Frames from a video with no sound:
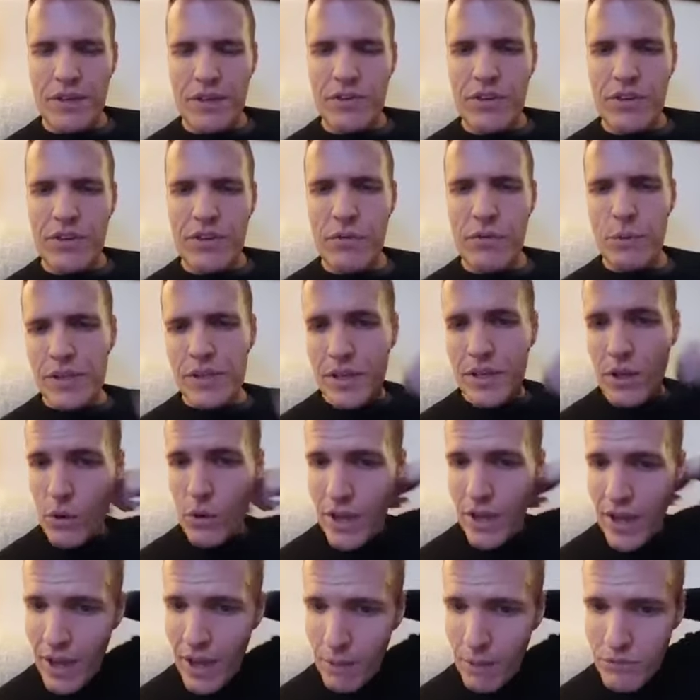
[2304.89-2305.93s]
There's never really,
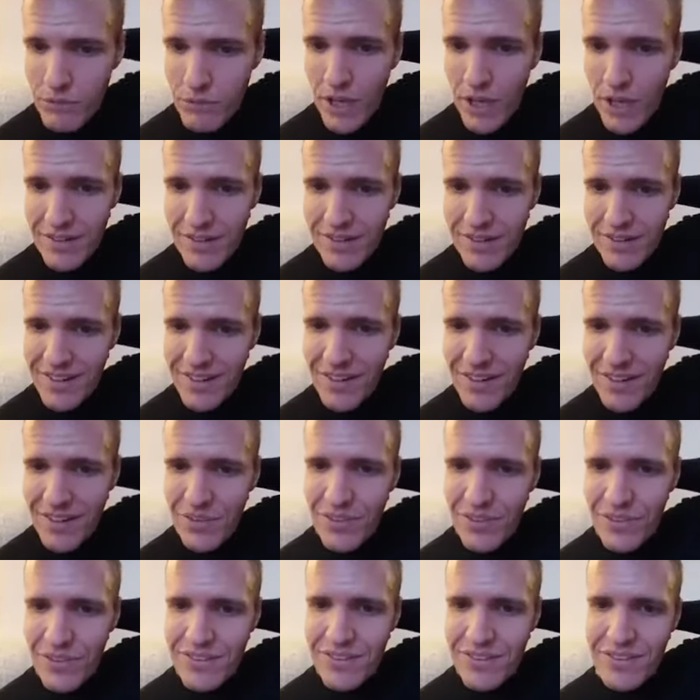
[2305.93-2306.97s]
okay, I'm done.
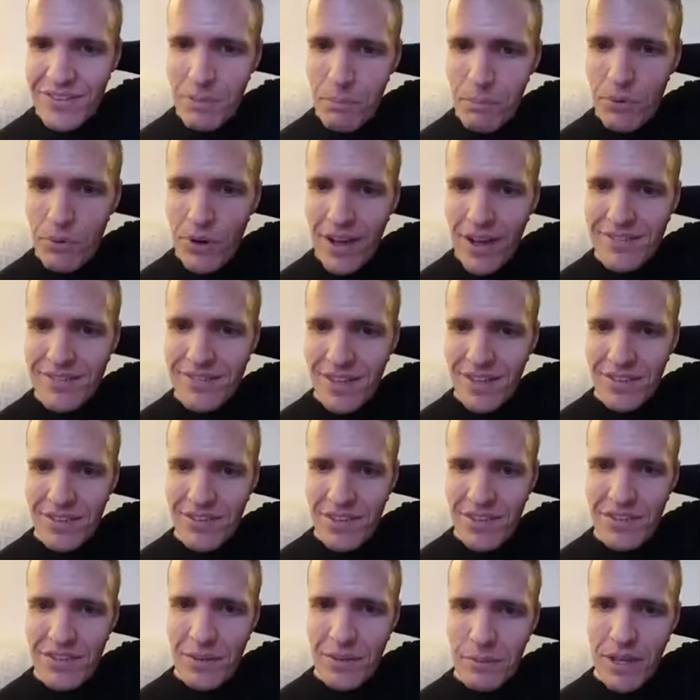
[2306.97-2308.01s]
It's a process.
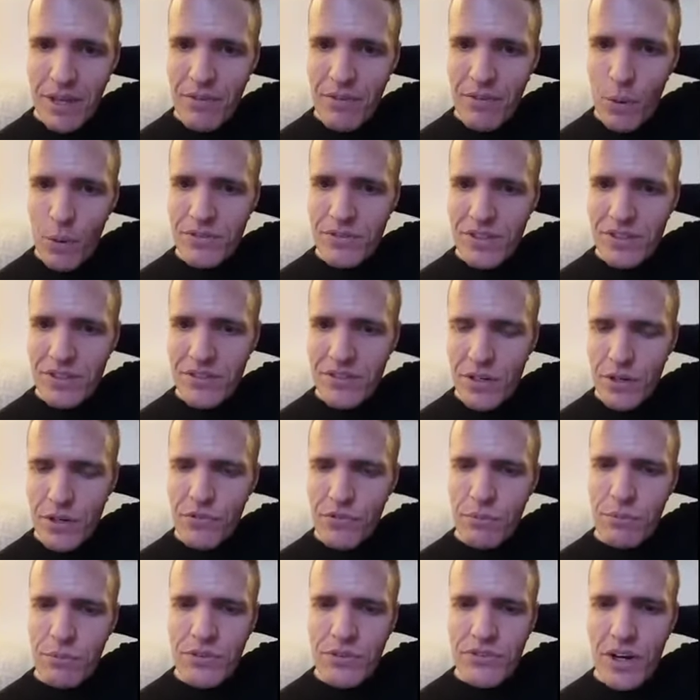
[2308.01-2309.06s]
That's something I've always considered
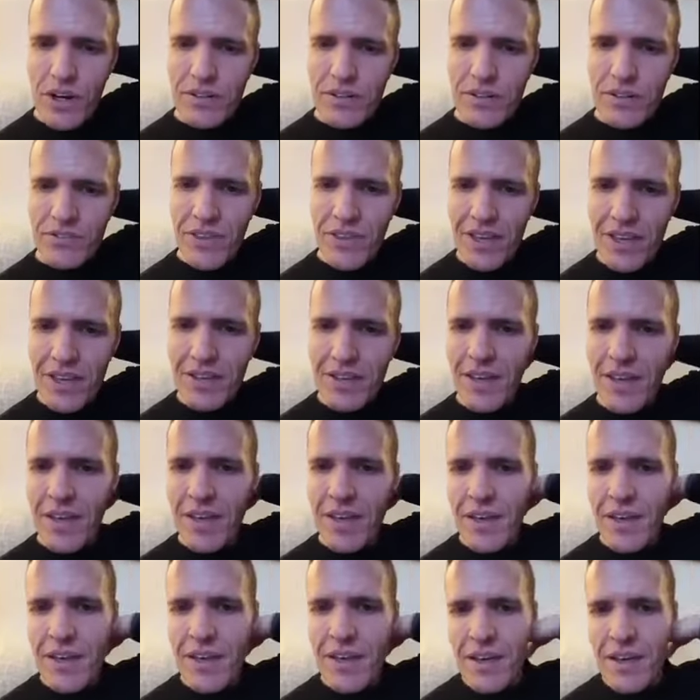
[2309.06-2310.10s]
from the start is that,
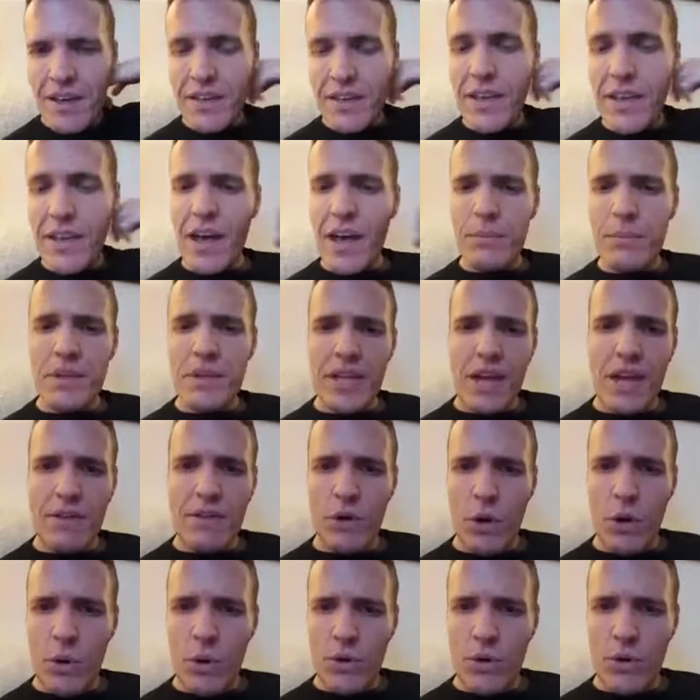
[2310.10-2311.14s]
yeah, I'm going to
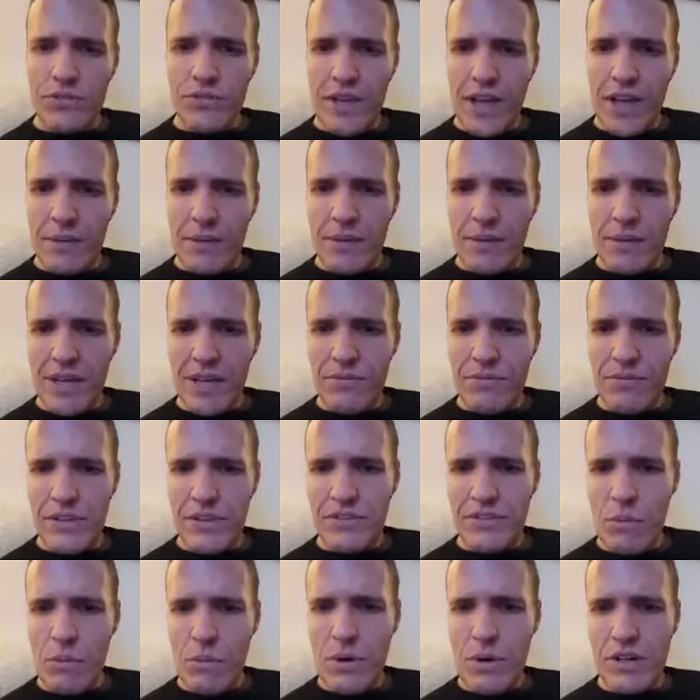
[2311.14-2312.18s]
have goals. Yeah, I'm going to have
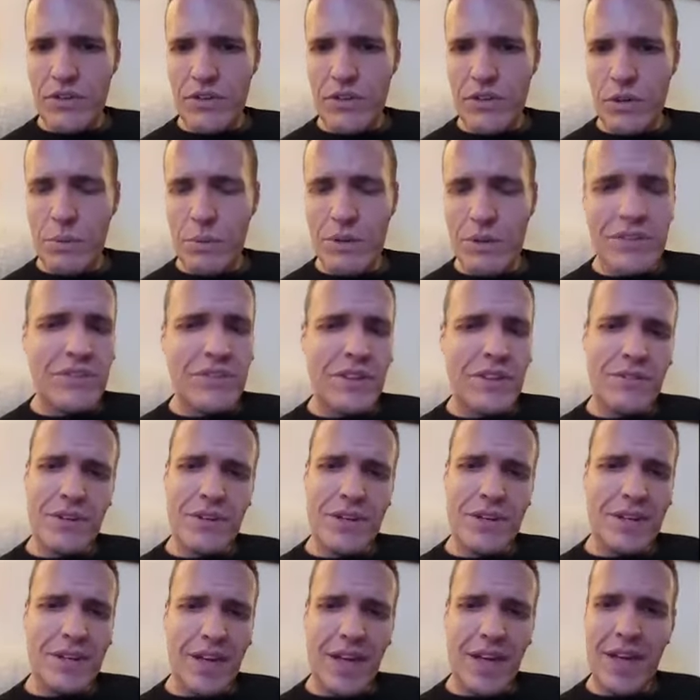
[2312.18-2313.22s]
things I want to do, but it's
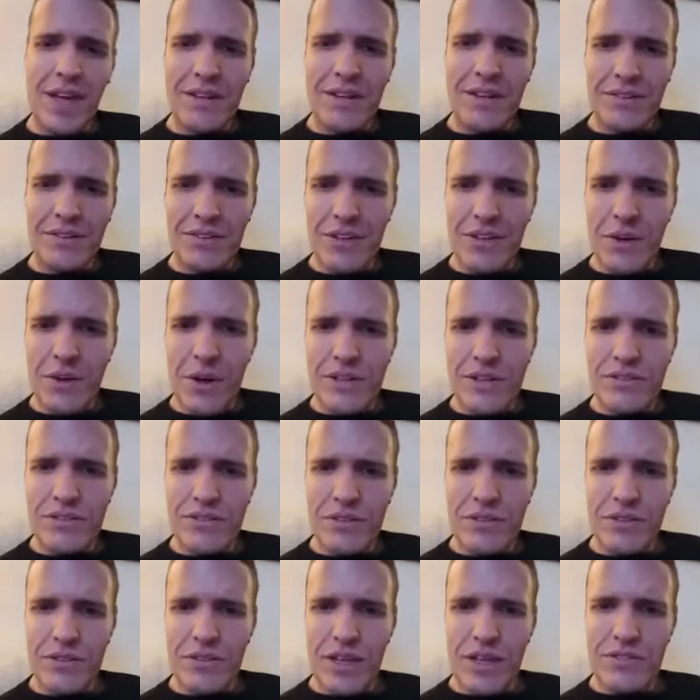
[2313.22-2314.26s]
never going to end. I
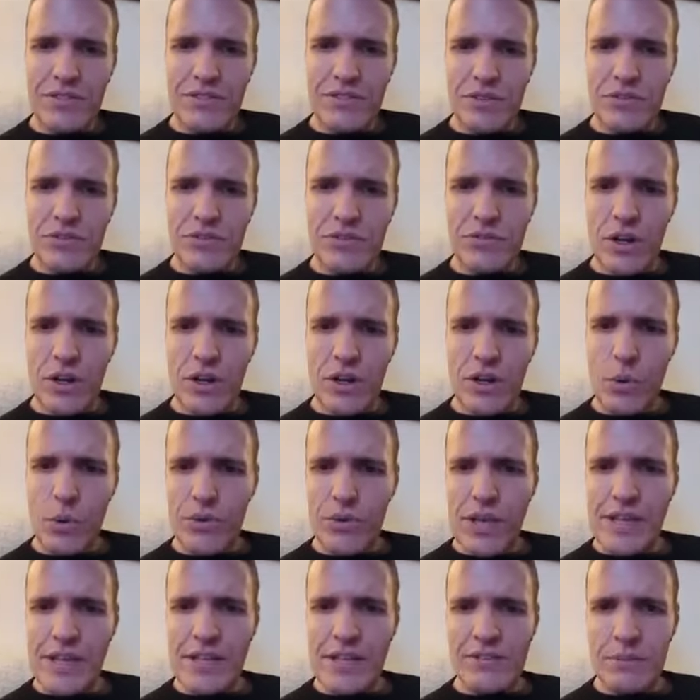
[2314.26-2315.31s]
still struggle
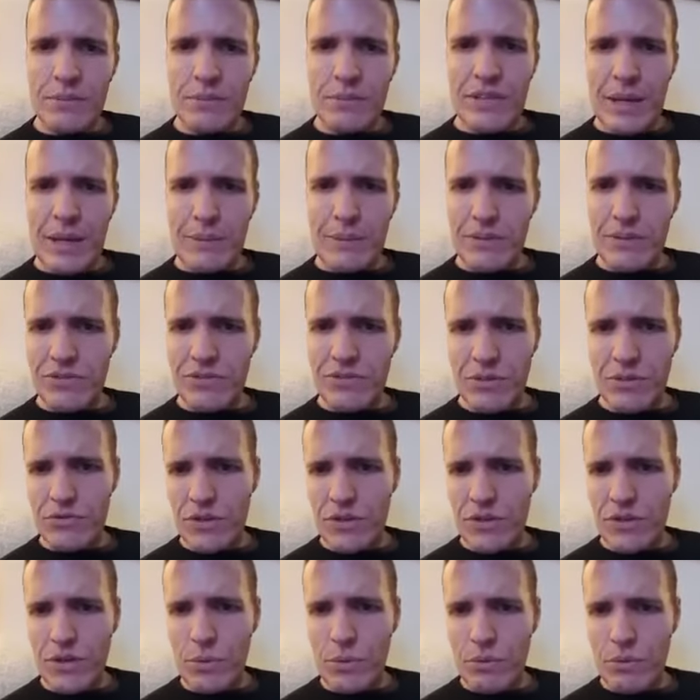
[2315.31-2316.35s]
with eating sometimes. I still
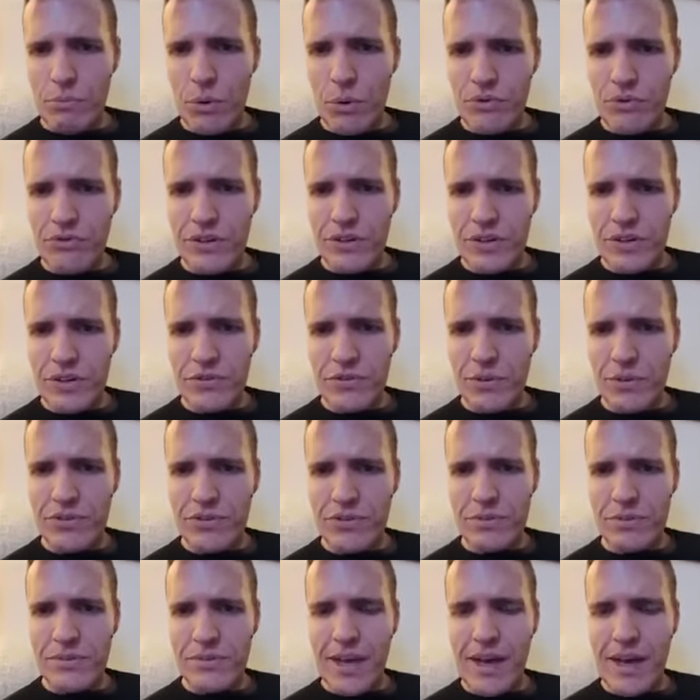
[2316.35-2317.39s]
struggle with portion
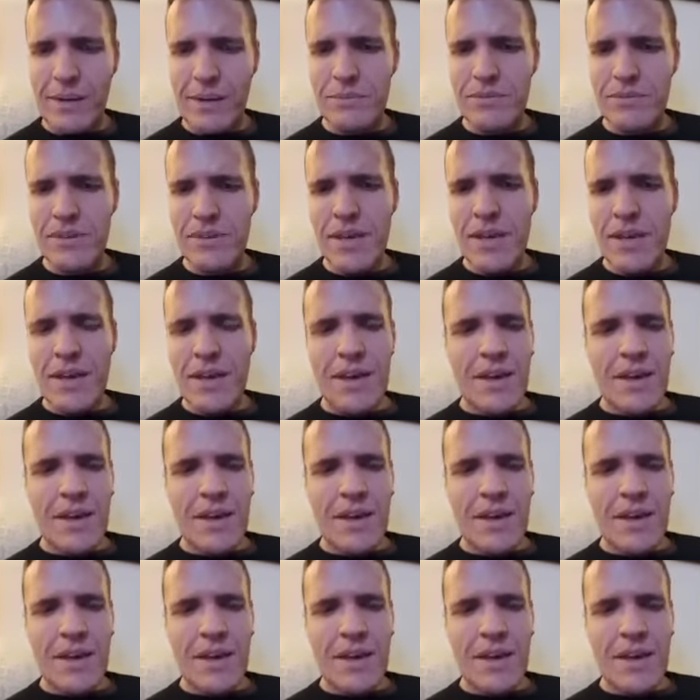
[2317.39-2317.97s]
control sometimes.